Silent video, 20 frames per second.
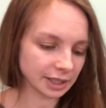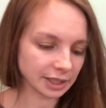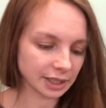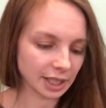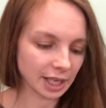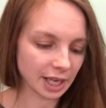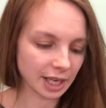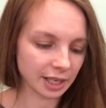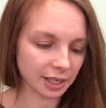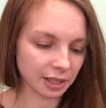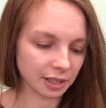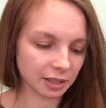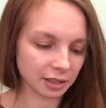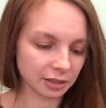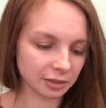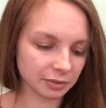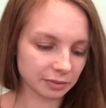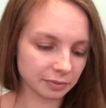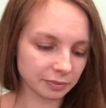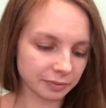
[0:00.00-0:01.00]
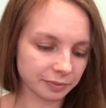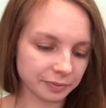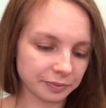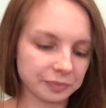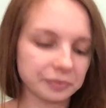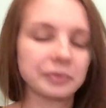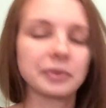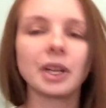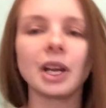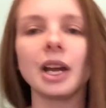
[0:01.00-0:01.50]
is like,
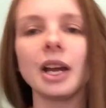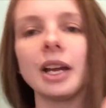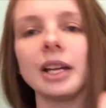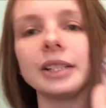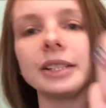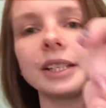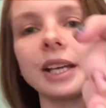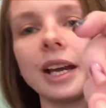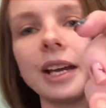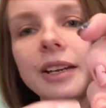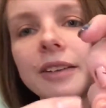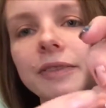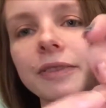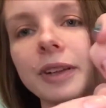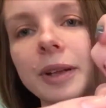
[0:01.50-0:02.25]
it's kind of